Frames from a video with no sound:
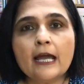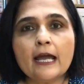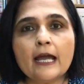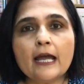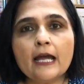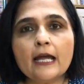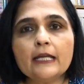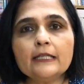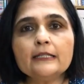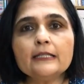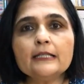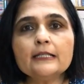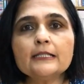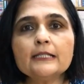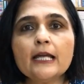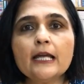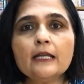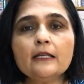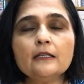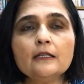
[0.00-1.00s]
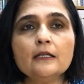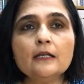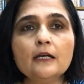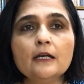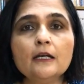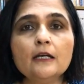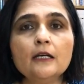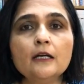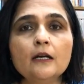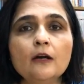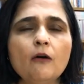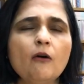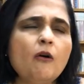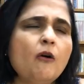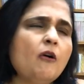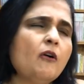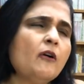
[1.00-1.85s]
And they said, "Oh,